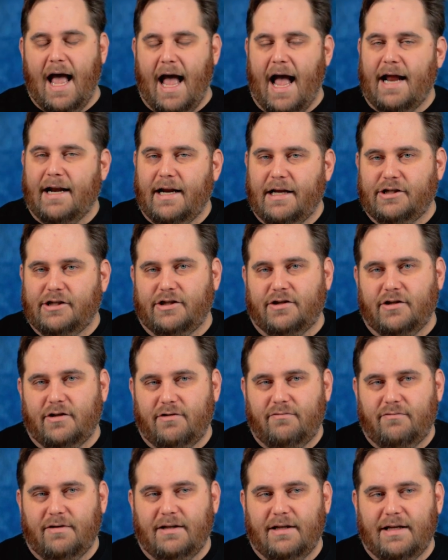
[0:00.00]
And it
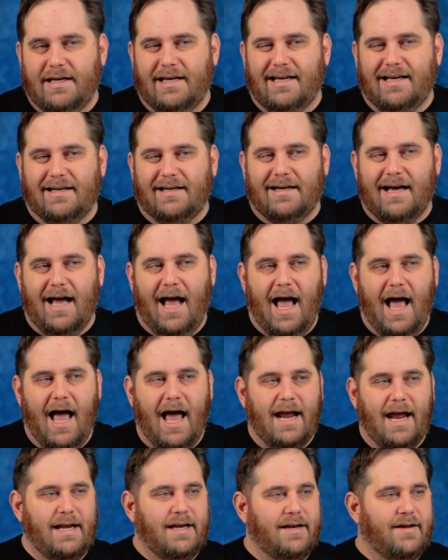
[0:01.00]
should really
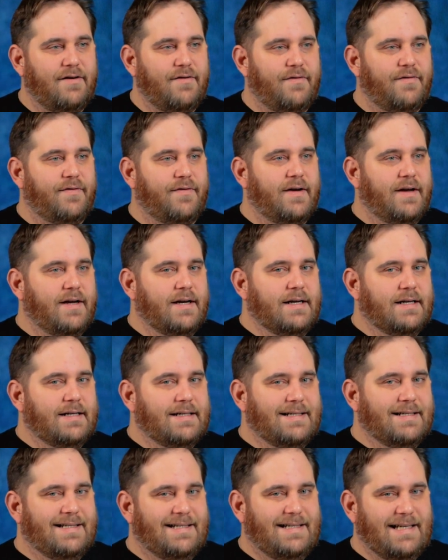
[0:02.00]
kind of
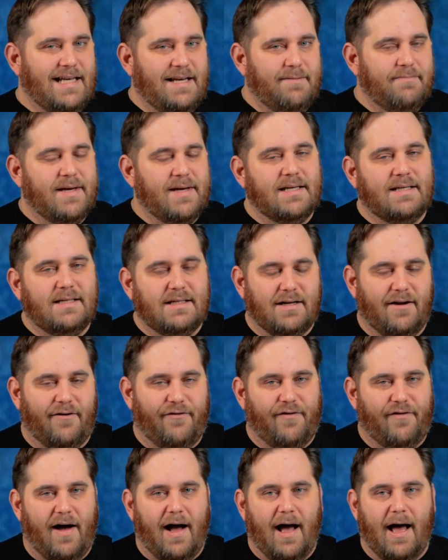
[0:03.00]

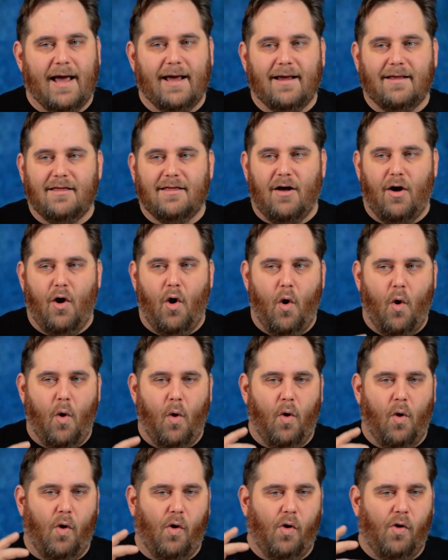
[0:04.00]
demystify the
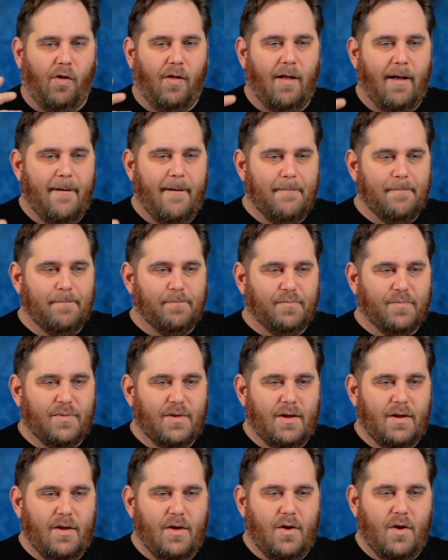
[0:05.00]
whole
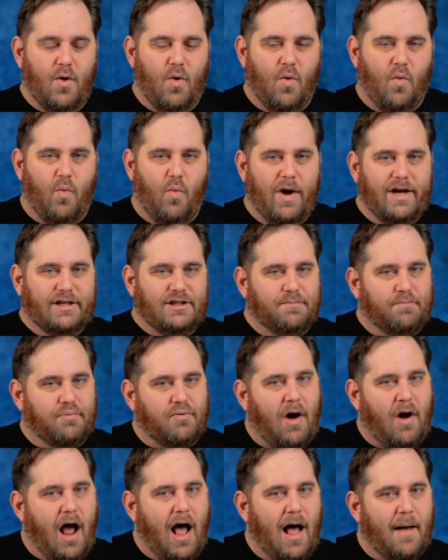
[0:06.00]
which
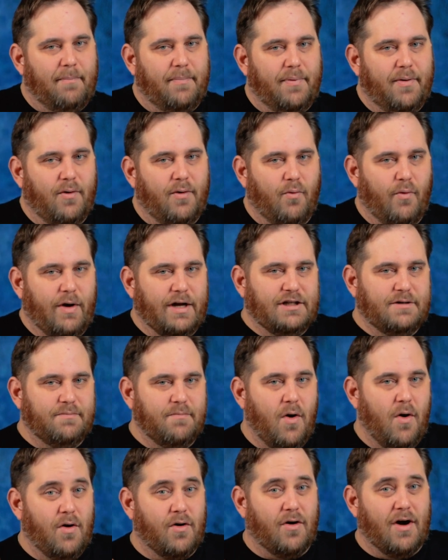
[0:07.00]
prop, which
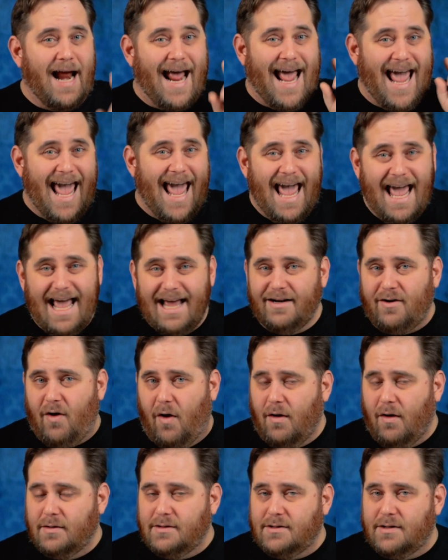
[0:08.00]
motor, and
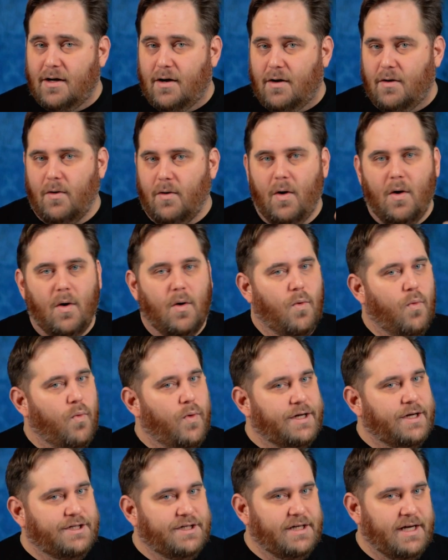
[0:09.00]
also
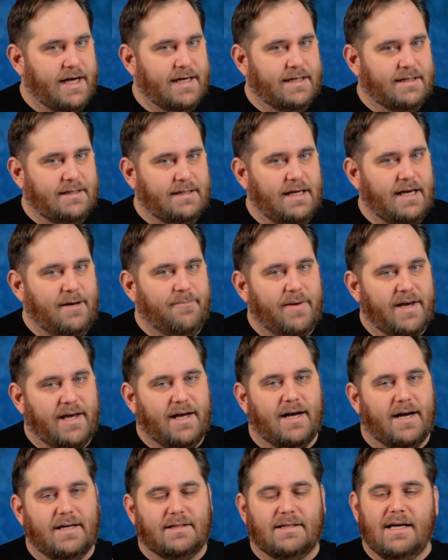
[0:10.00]
which ESC
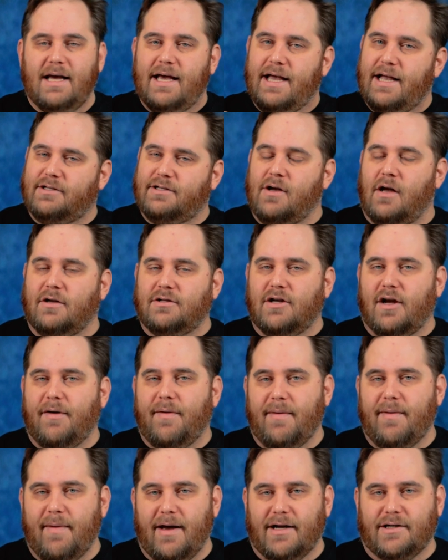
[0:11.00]
because it's also
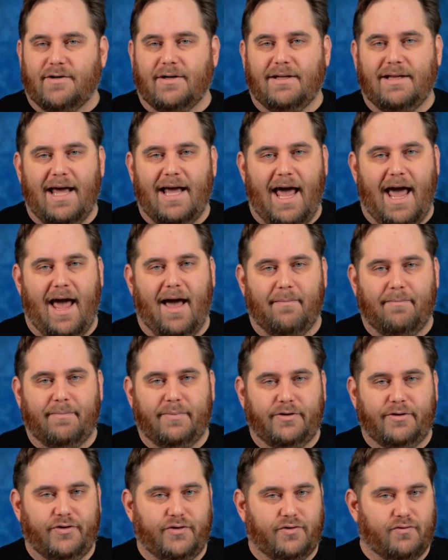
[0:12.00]
going to be measuring the
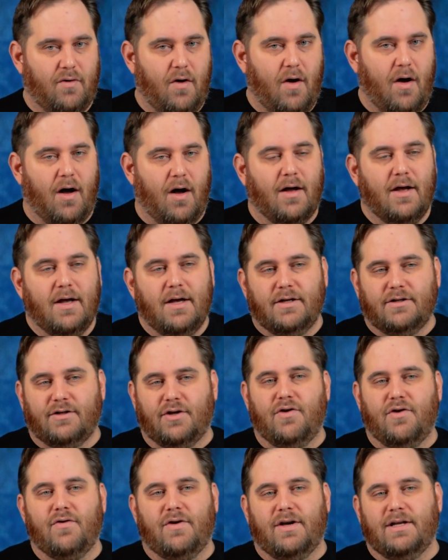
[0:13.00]
amp draw.
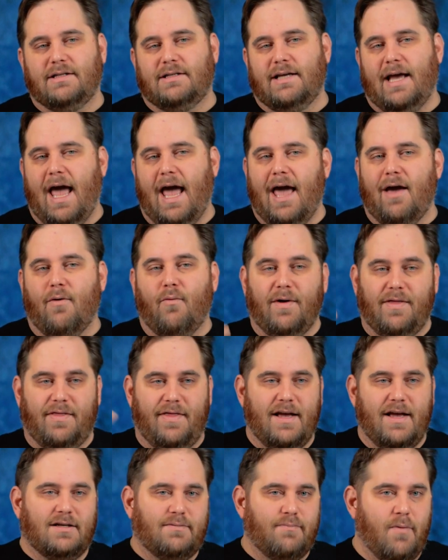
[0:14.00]
So you can say, hey, with
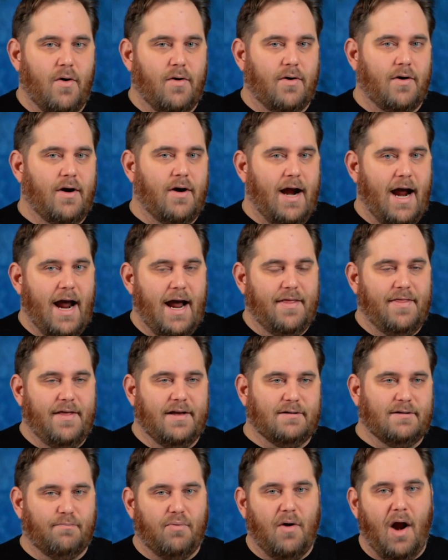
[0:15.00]
this motor and
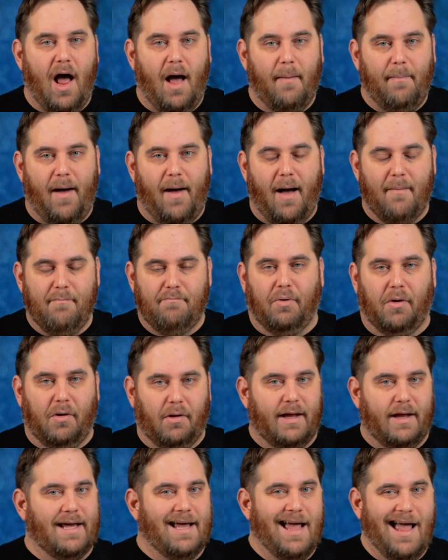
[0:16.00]
this prop, I'm
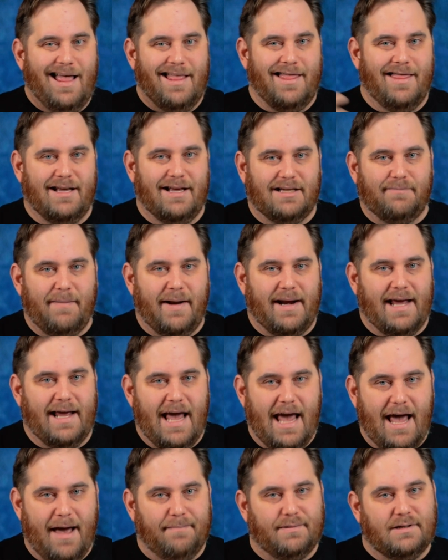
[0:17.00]
pulling this
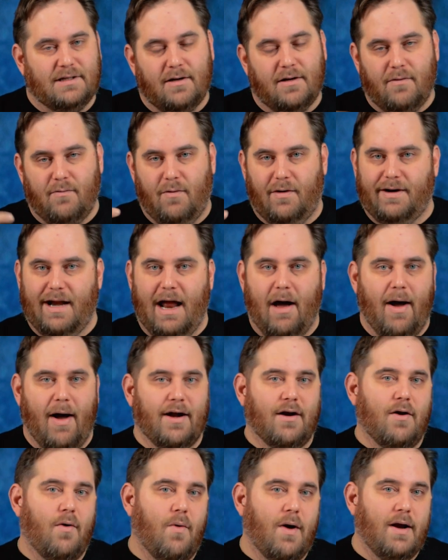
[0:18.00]
many amps. Well, now
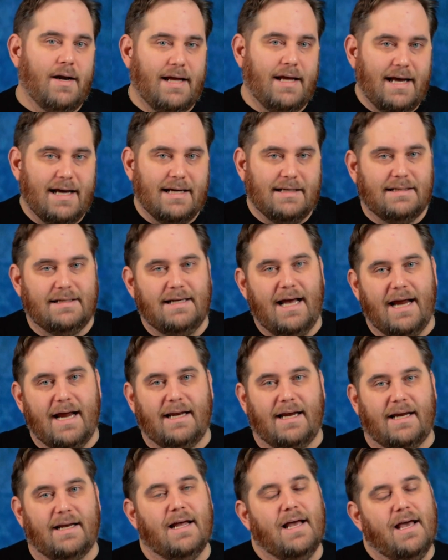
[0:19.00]
I know what ESC I
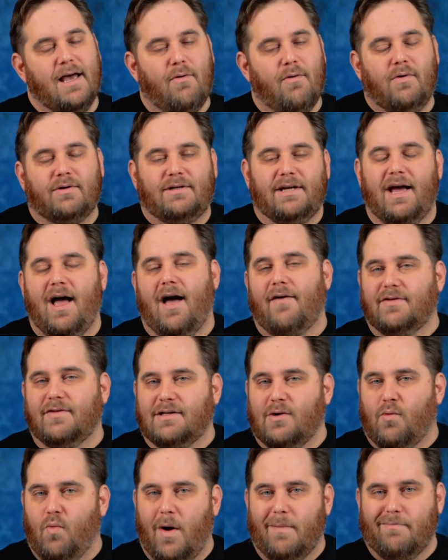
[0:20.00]
need. It won't tell you
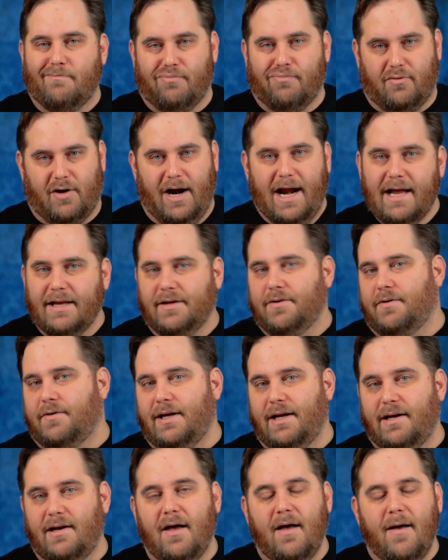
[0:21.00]
obviously what brand you
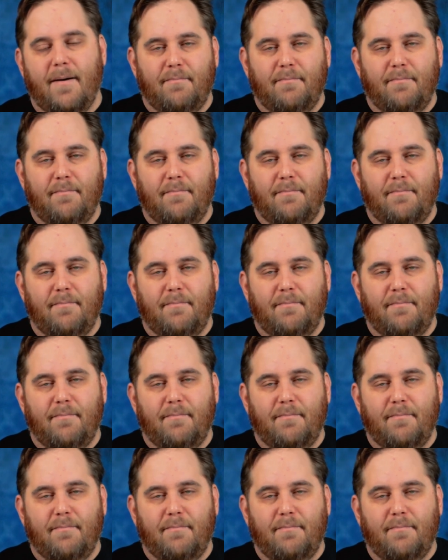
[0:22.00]
need,